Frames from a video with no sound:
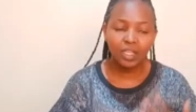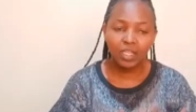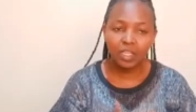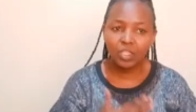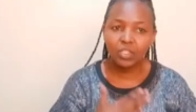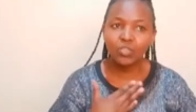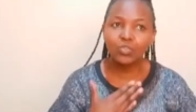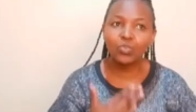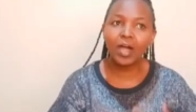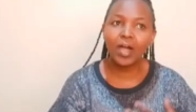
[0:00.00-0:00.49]

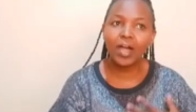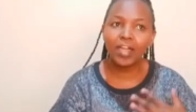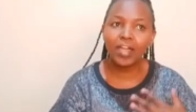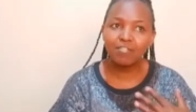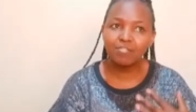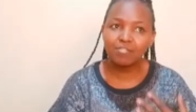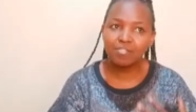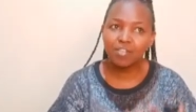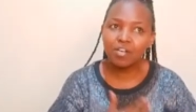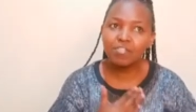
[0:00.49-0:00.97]
you are
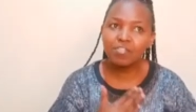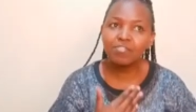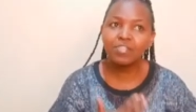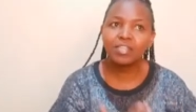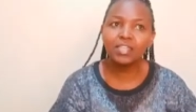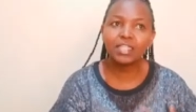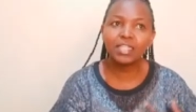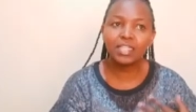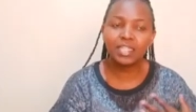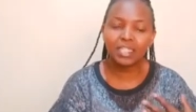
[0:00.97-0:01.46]

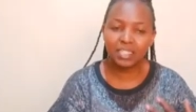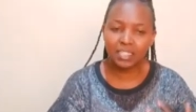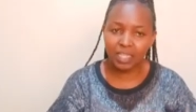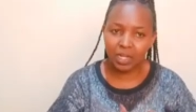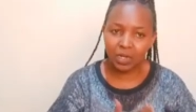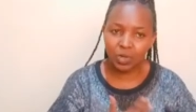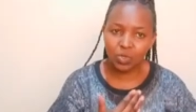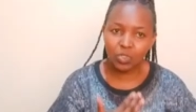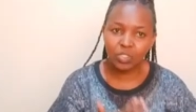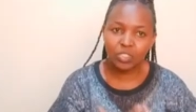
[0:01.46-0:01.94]
evolving as a
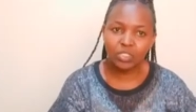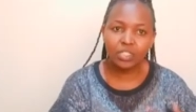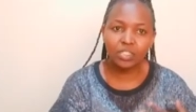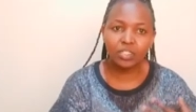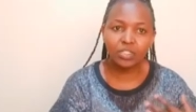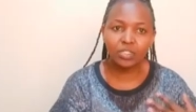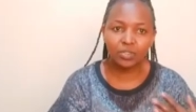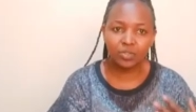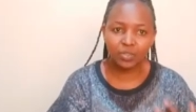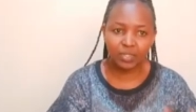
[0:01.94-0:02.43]
content
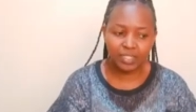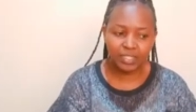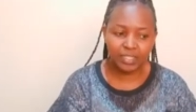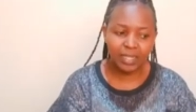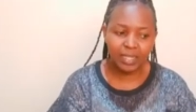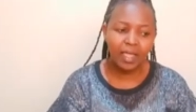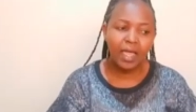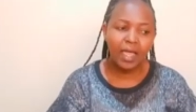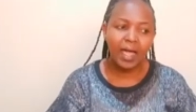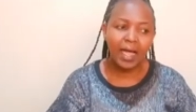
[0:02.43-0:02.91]
creator,
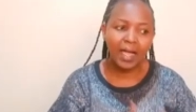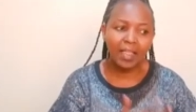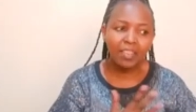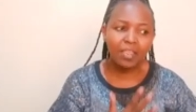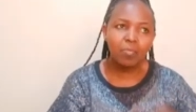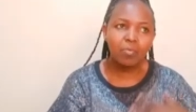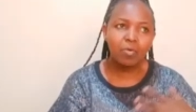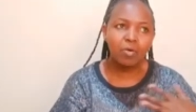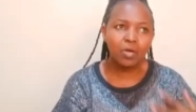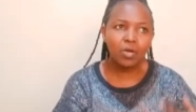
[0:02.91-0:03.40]
and the
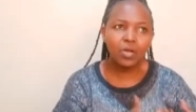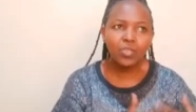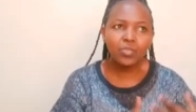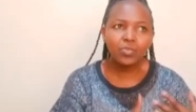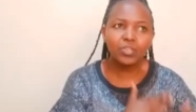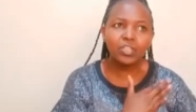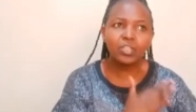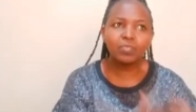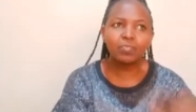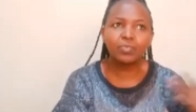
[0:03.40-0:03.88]
more you
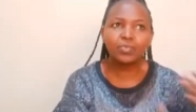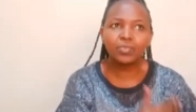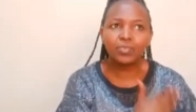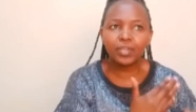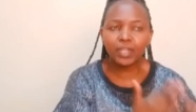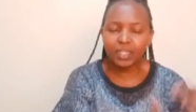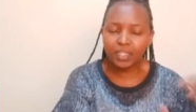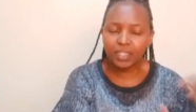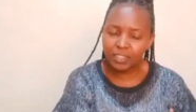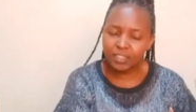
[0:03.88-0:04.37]
keep
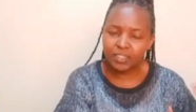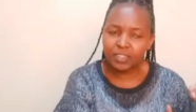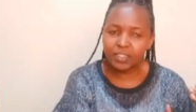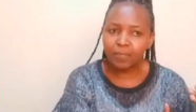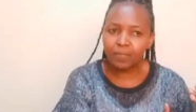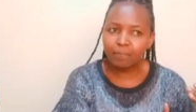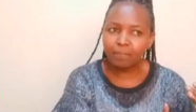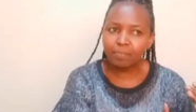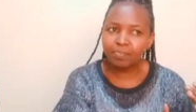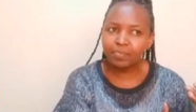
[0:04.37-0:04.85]
creating,
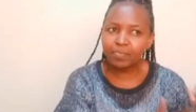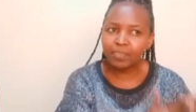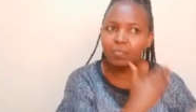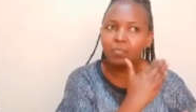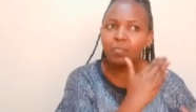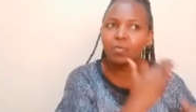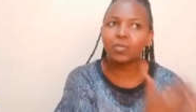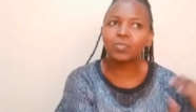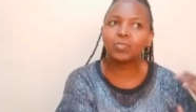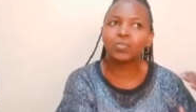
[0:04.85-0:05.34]
the
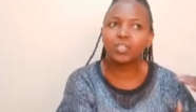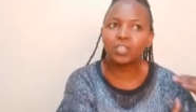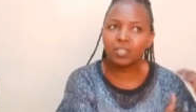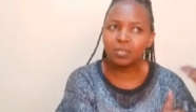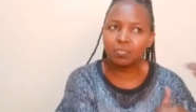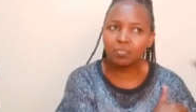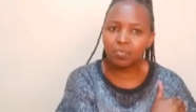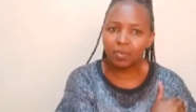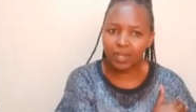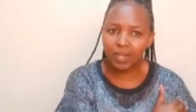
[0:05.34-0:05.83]
more you
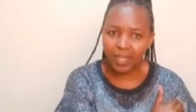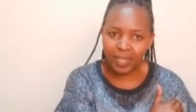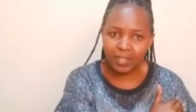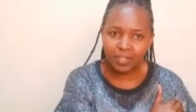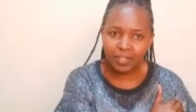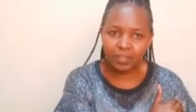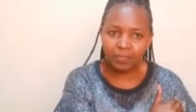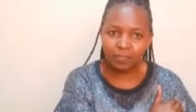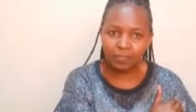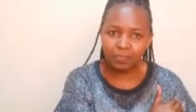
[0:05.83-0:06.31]
keep learning.